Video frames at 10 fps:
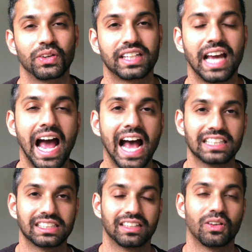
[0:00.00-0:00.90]

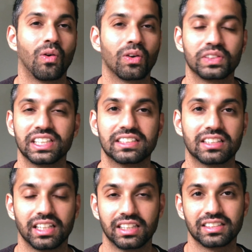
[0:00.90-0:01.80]
gas and all of these
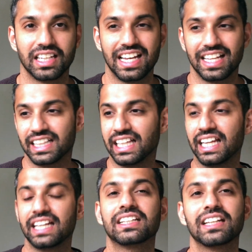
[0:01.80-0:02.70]
things, the
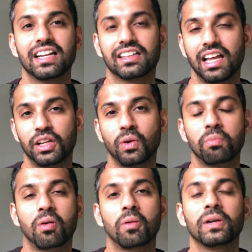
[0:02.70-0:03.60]
internet that you're
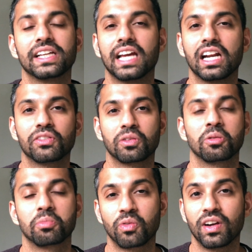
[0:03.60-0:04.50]
probably getting from
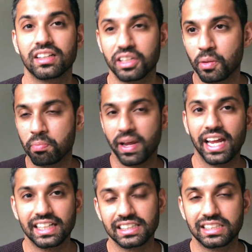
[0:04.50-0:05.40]
your provider that you're
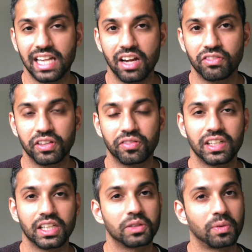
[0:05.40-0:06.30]
paying this 10,
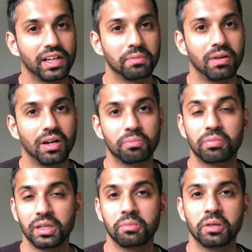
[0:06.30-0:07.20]
15, 20 pound
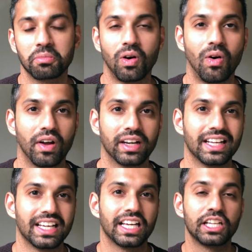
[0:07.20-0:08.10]
premium on
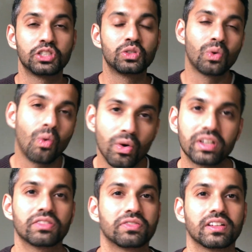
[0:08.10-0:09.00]
is no
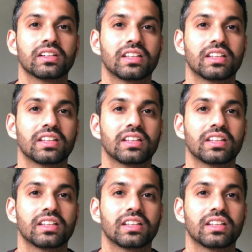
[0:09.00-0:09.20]
different